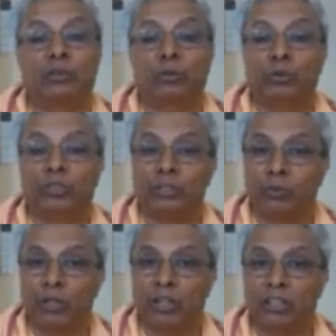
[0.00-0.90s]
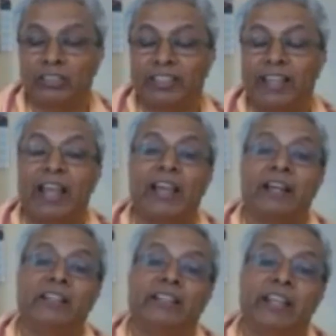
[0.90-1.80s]
to this world
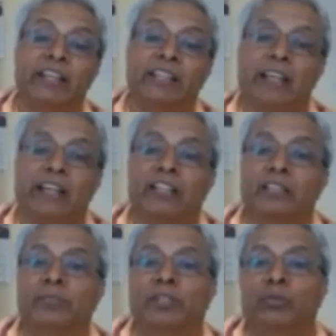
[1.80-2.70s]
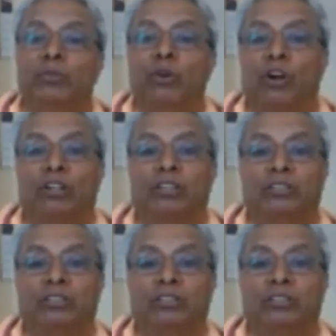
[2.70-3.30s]
and gaining attachment to God.